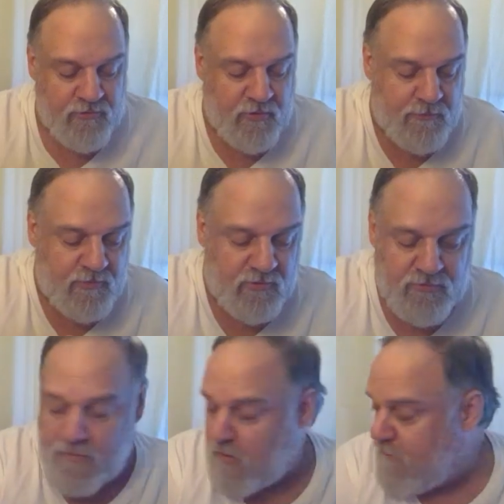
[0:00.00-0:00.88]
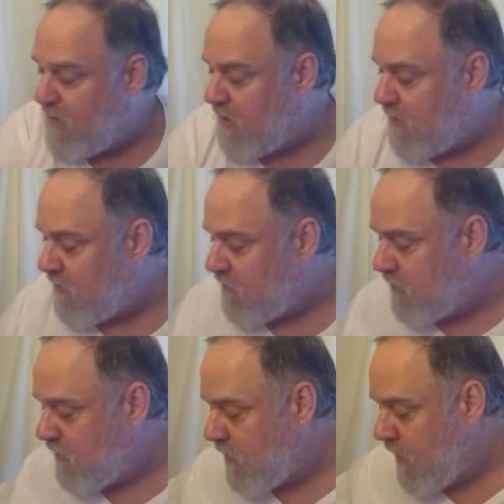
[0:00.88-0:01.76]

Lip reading: something, spare bandage.